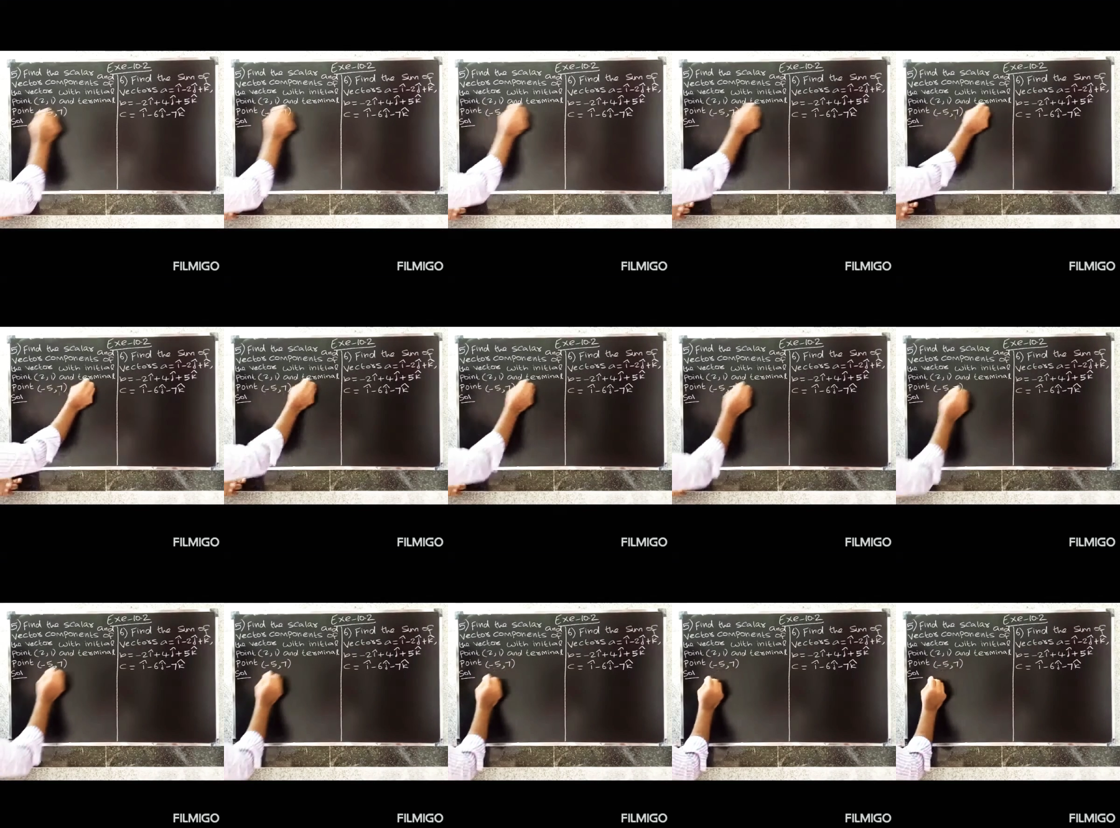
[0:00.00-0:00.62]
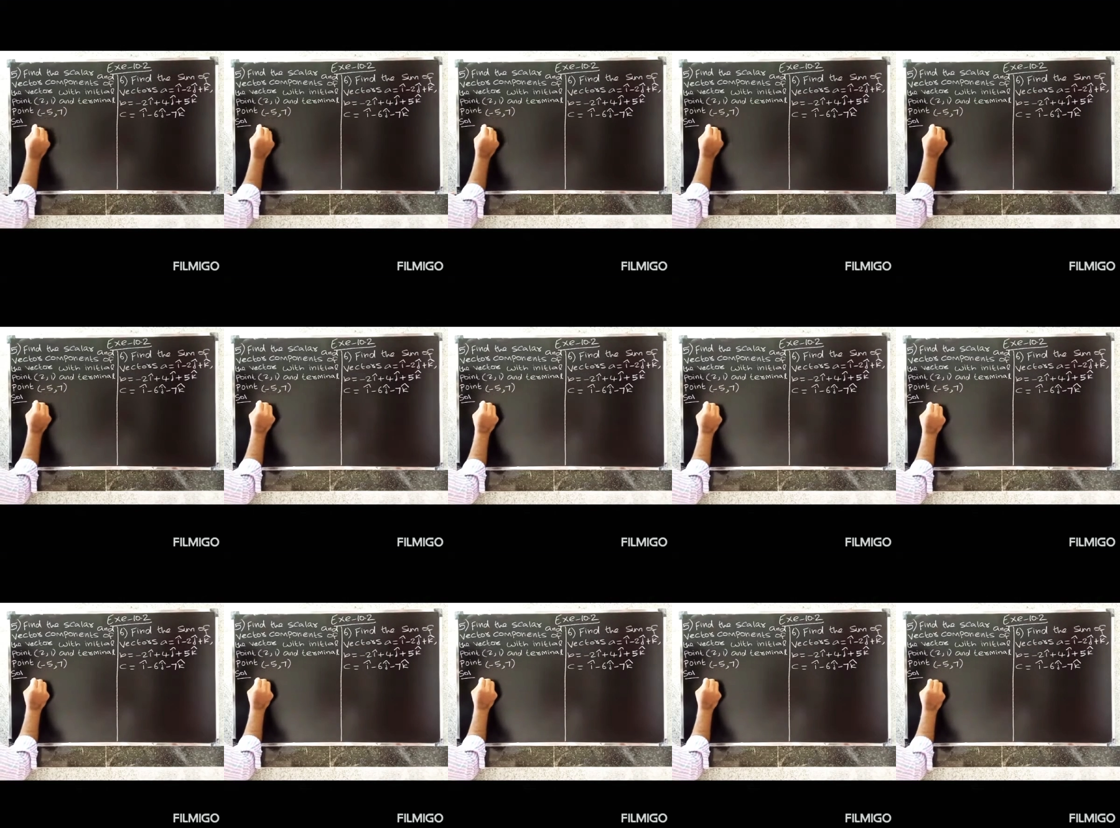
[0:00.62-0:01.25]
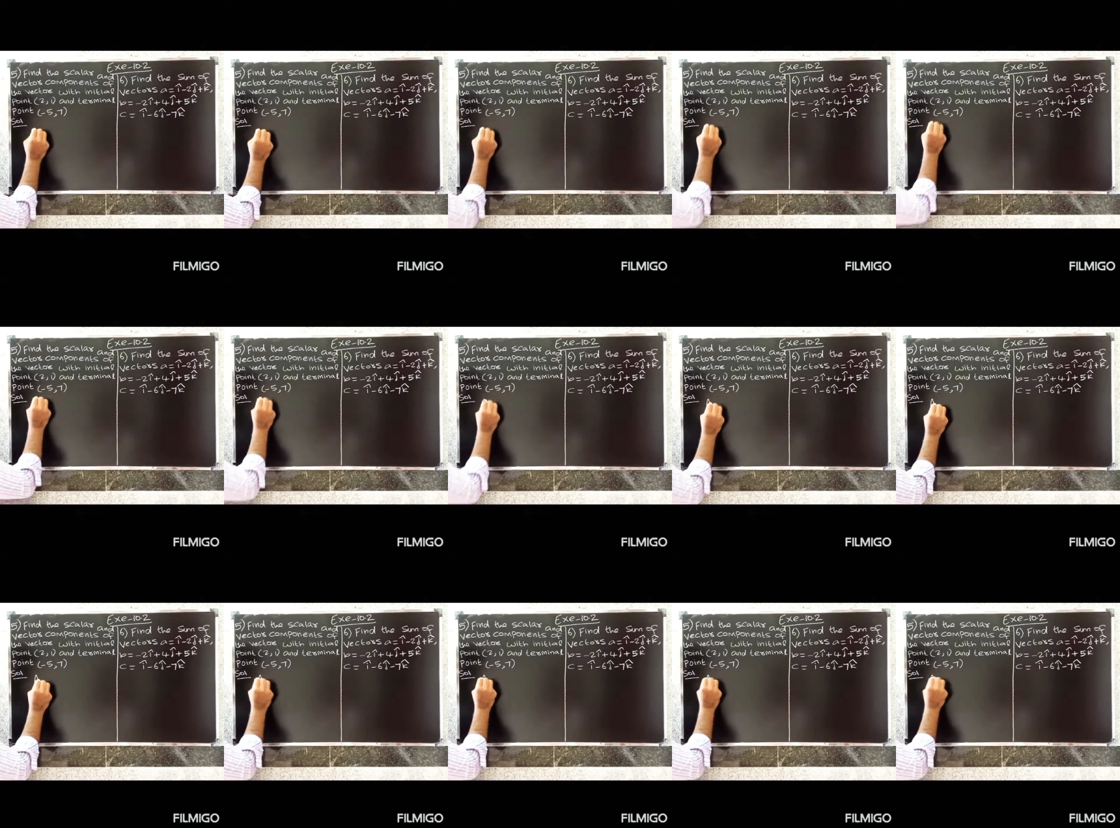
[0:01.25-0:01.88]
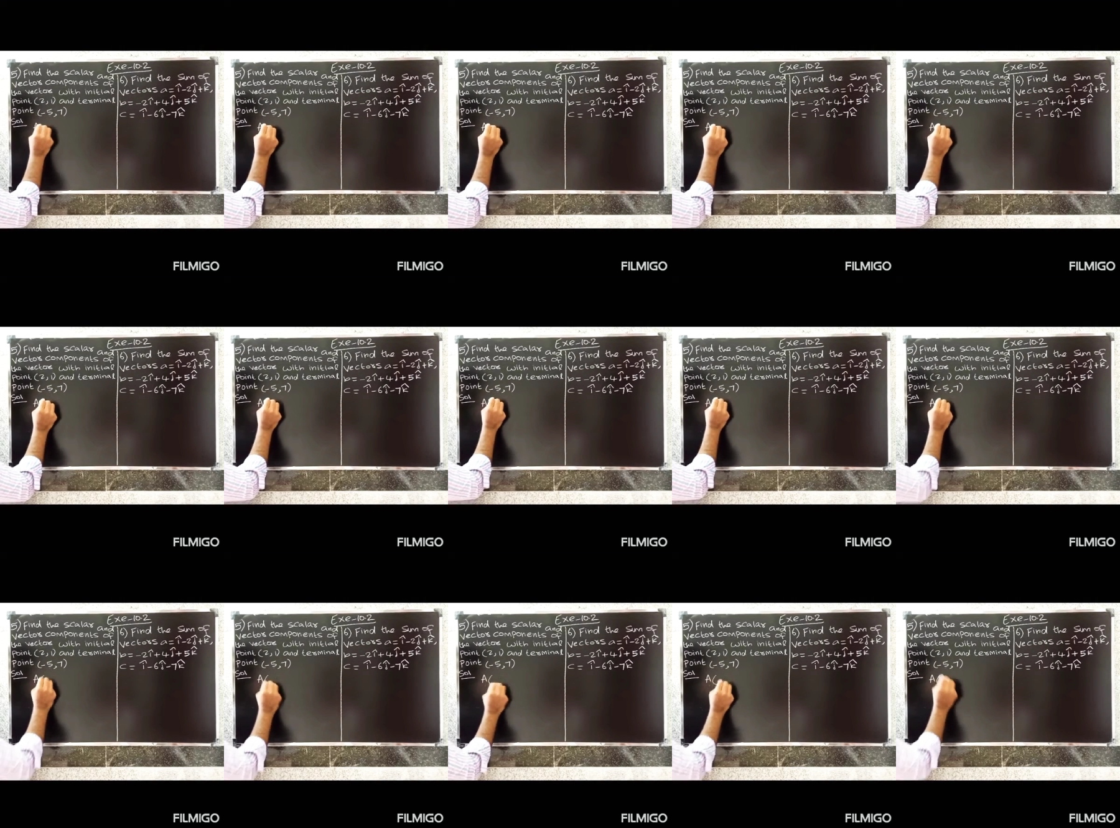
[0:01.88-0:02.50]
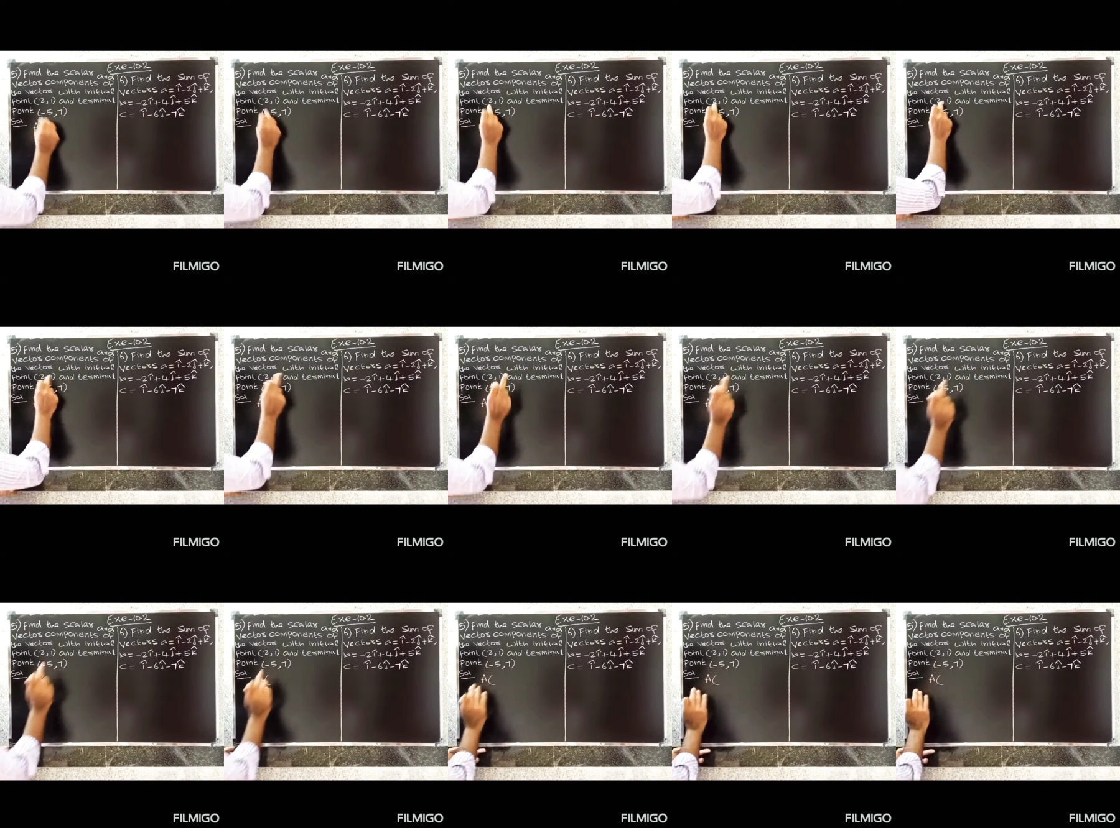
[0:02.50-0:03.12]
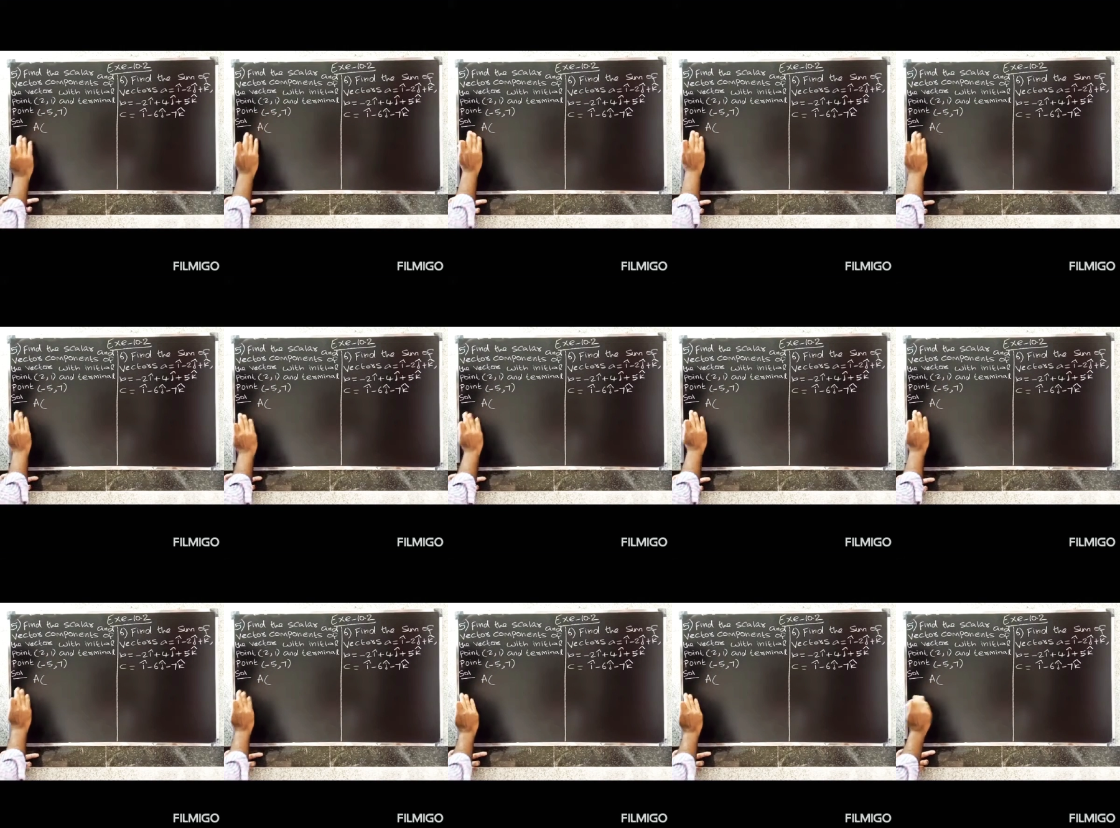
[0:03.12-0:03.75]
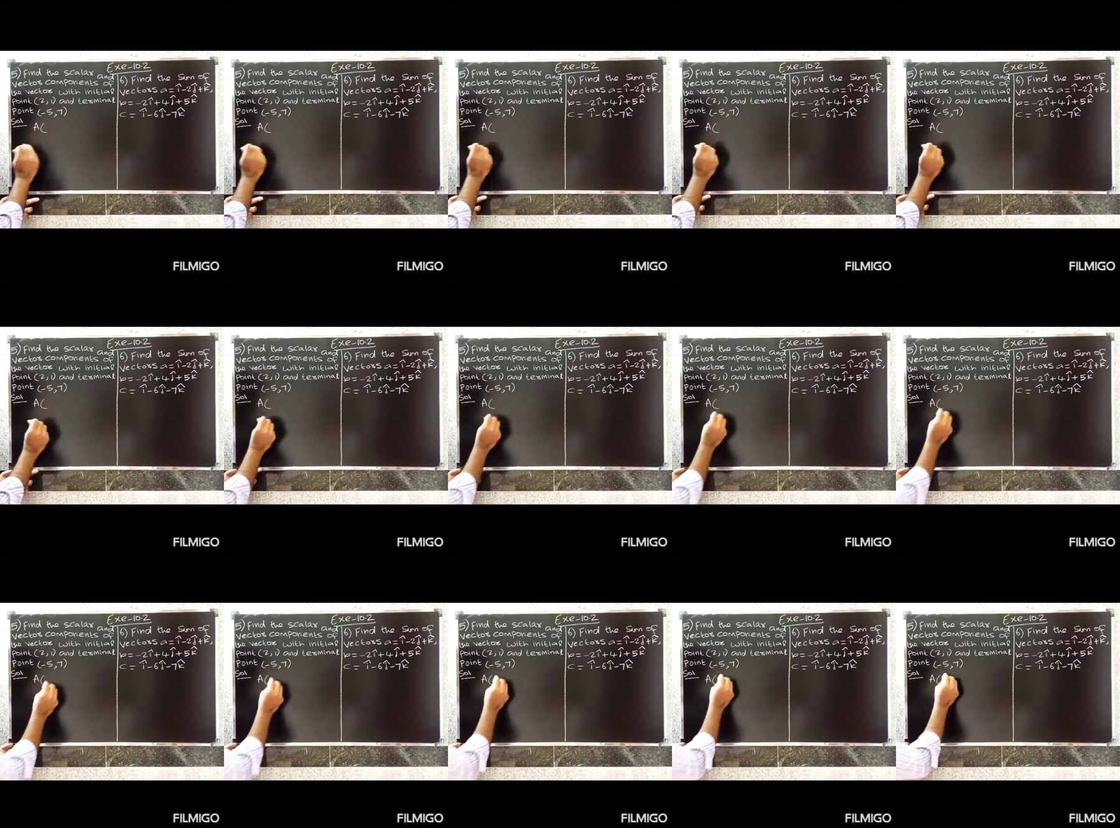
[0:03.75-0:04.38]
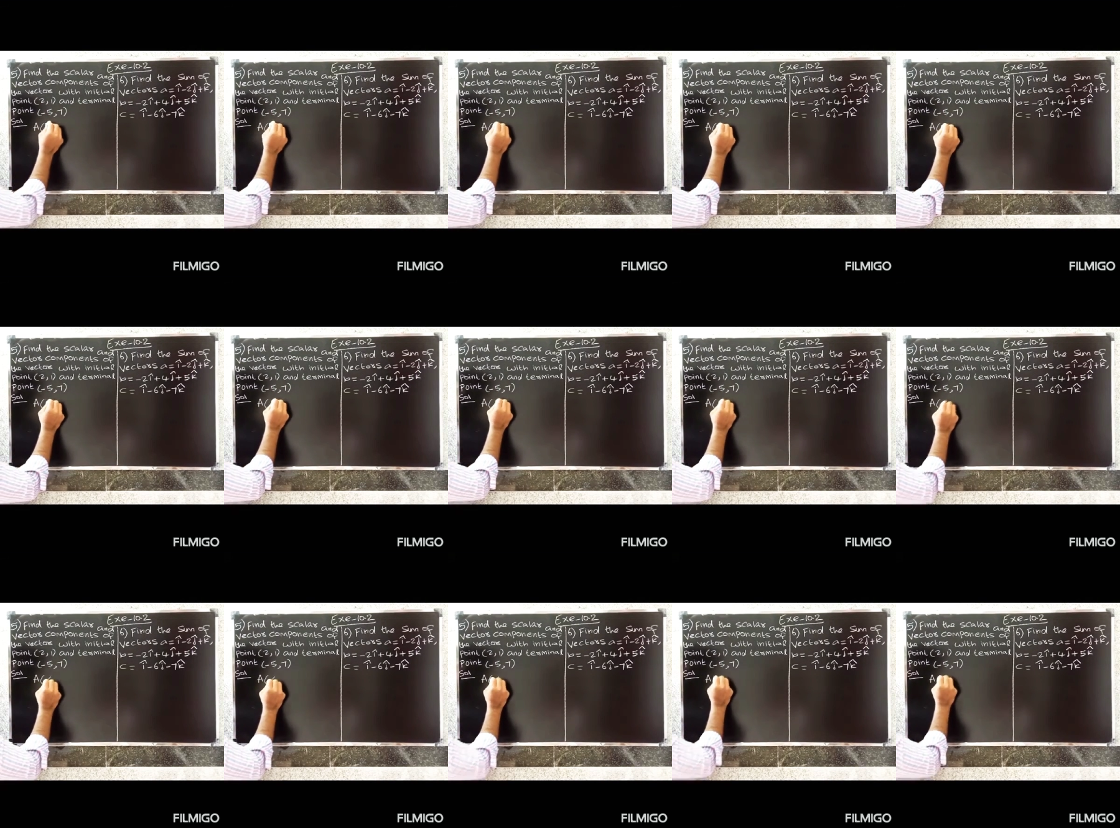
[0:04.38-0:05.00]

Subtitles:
No face is visible, so there are no lips to read.